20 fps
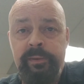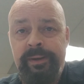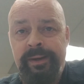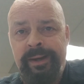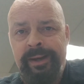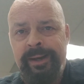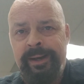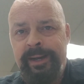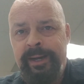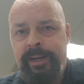
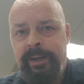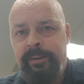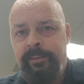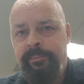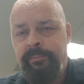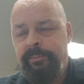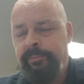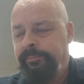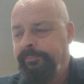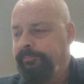
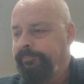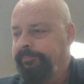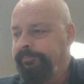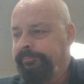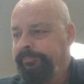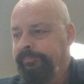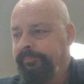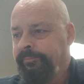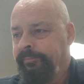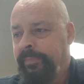That
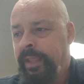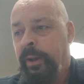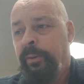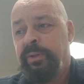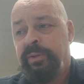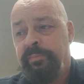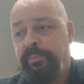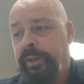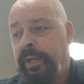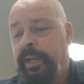
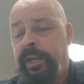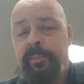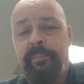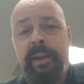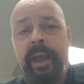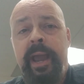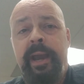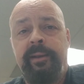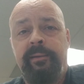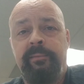was big
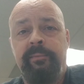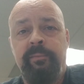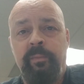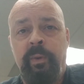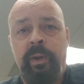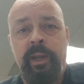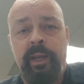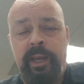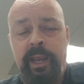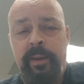back
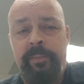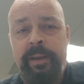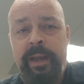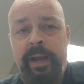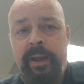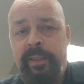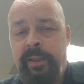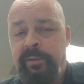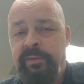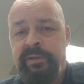when it came
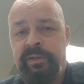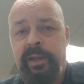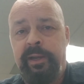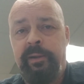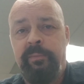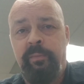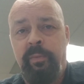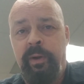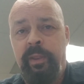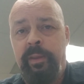out. That was like
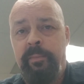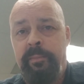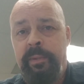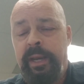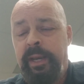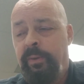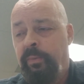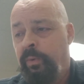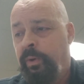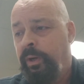one of the
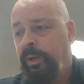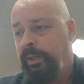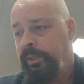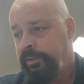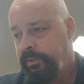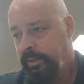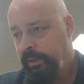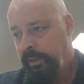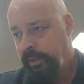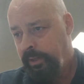main ones.